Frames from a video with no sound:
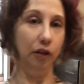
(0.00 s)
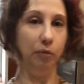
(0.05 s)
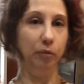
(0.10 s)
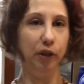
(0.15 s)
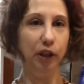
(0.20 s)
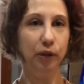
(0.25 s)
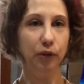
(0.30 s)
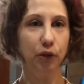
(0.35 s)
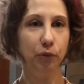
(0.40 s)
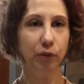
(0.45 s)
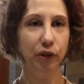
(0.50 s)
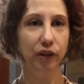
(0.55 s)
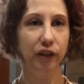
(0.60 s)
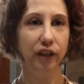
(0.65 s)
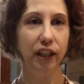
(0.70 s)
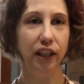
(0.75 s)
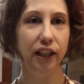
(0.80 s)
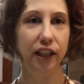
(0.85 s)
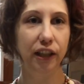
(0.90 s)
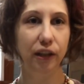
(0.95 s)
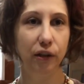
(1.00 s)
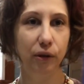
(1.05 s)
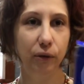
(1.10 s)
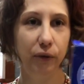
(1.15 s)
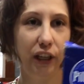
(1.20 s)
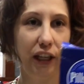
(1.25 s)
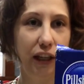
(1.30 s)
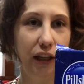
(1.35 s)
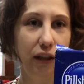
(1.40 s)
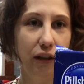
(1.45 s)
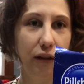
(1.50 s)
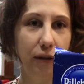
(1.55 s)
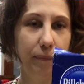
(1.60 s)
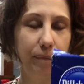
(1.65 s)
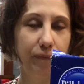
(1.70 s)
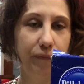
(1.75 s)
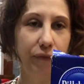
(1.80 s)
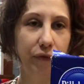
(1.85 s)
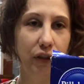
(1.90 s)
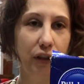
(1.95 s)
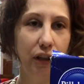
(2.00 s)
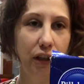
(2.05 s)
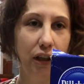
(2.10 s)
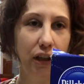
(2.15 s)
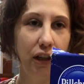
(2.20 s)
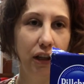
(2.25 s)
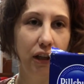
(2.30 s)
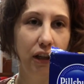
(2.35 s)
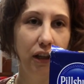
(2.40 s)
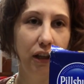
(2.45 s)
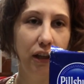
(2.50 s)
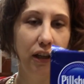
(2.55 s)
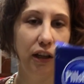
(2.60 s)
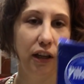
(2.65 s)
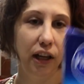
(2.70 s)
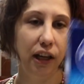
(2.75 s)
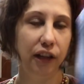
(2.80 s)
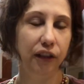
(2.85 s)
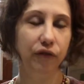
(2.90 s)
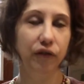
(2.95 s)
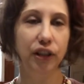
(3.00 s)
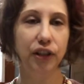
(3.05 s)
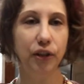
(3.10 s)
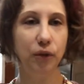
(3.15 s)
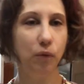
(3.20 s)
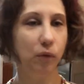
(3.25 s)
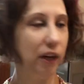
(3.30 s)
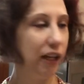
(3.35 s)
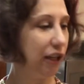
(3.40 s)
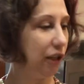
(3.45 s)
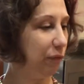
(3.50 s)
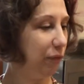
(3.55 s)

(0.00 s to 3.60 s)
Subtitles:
Pillsbury yellow cake. And the reason why I